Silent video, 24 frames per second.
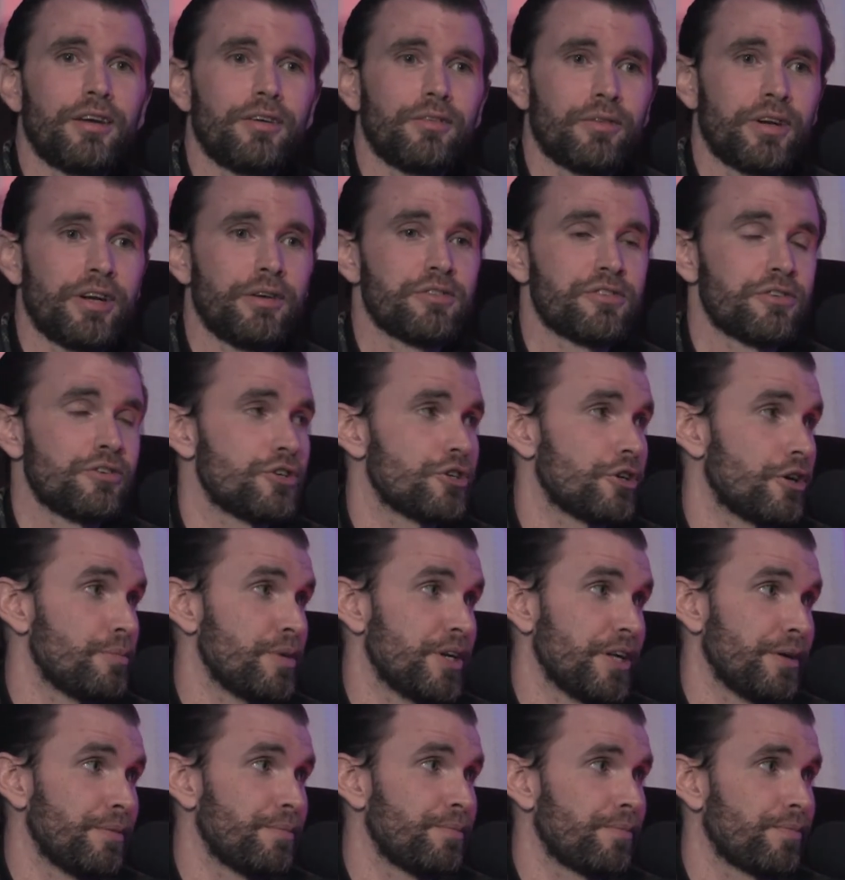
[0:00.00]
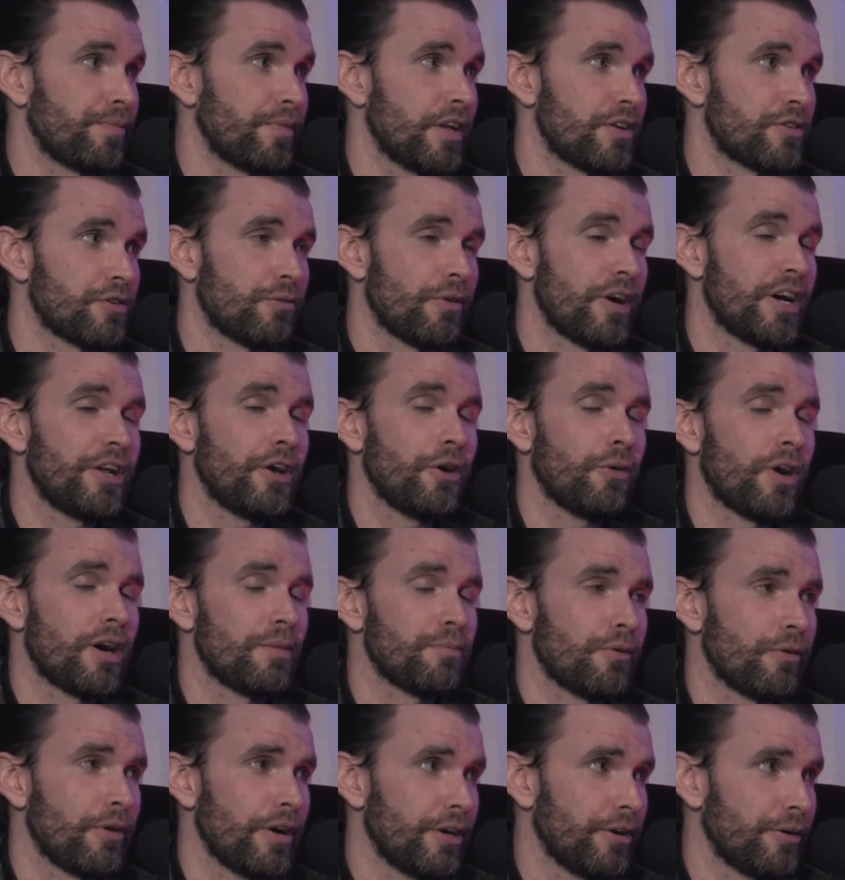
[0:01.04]
When he was in Germany as a radio
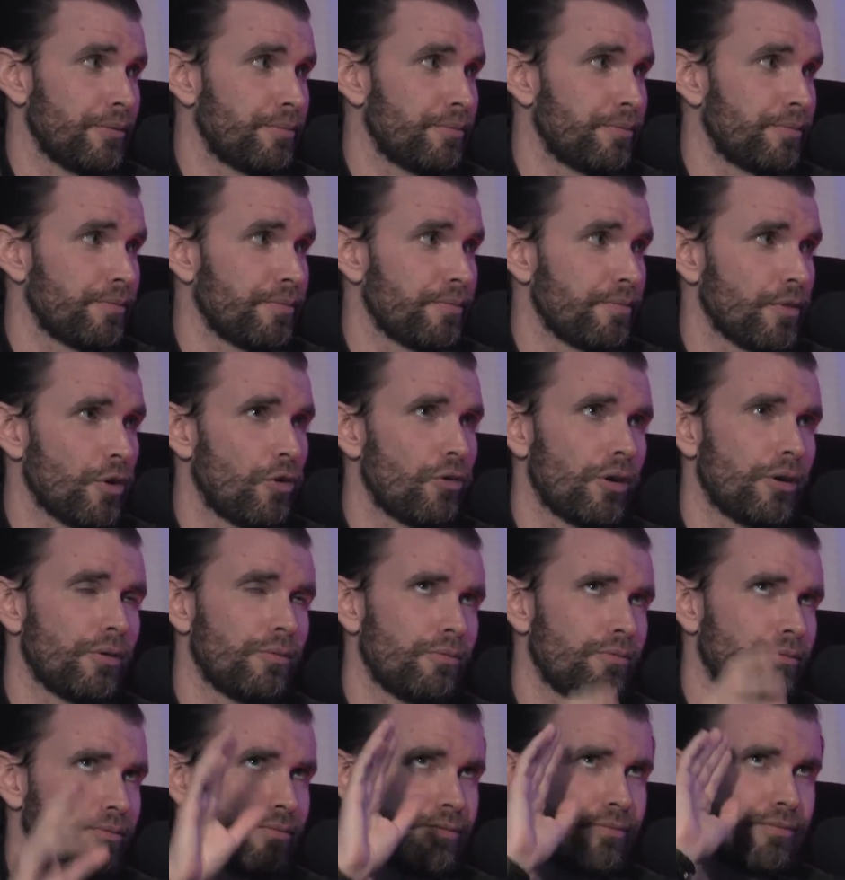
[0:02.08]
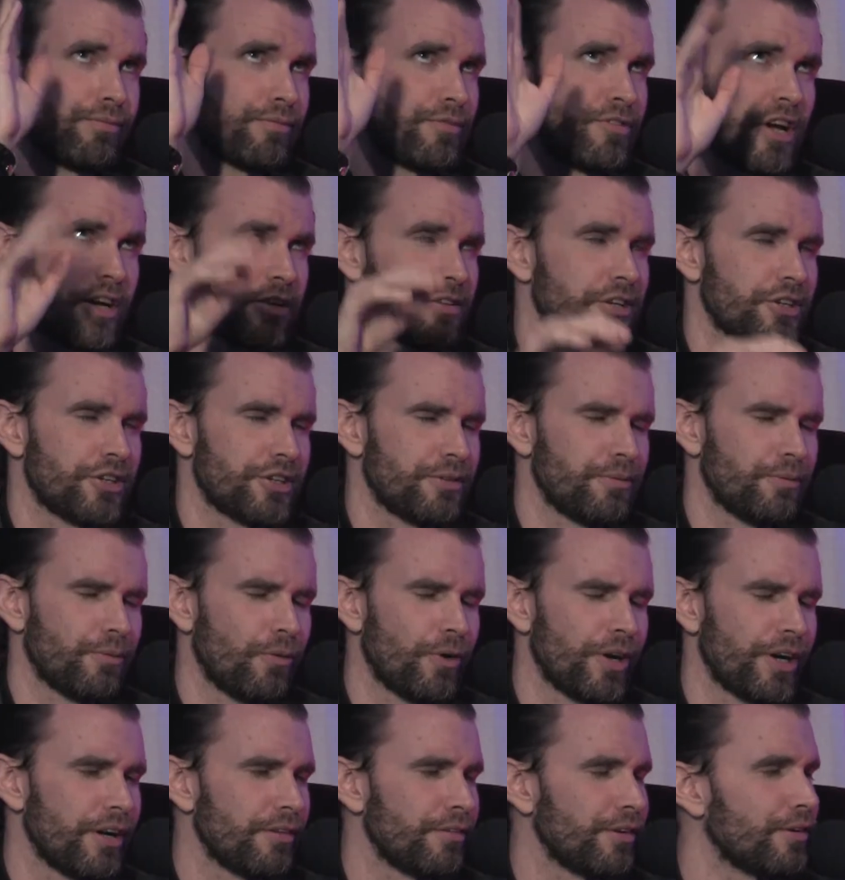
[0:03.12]
operator or technician,
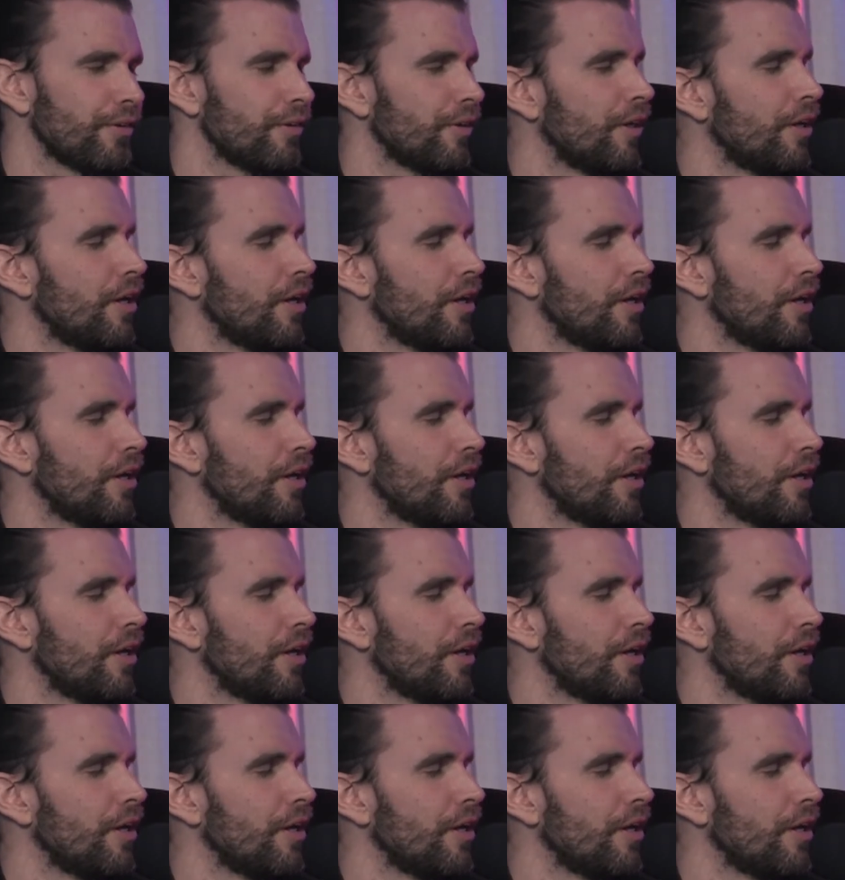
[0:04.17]
whatever.